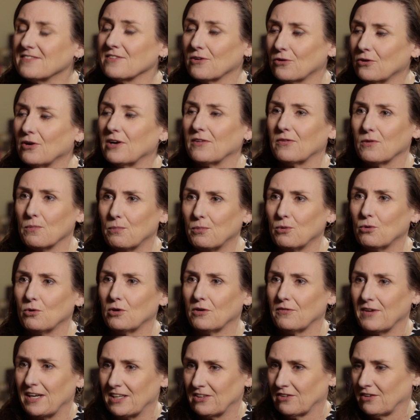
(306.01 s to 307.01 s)
all right, the board
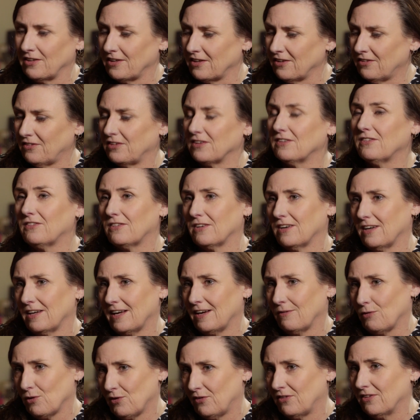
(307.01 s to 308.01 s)
have actually assisted
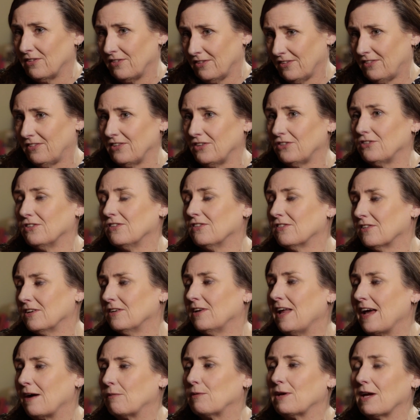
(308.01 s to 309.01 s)
with the decisions and
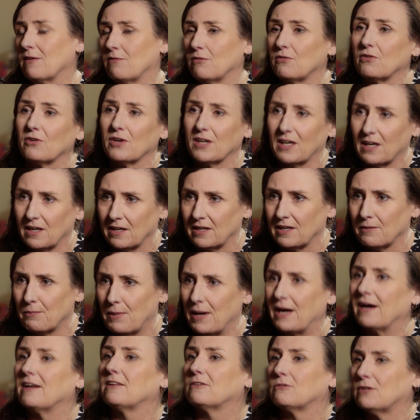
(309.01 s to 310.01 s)
now we have a very clear
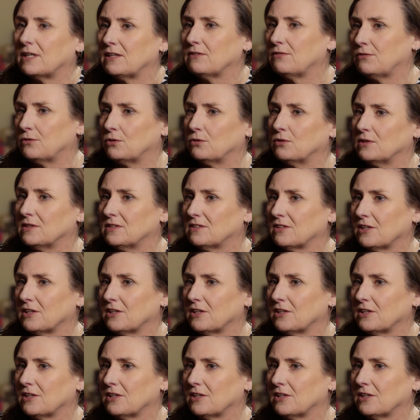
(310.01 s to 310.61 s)
pathway forward.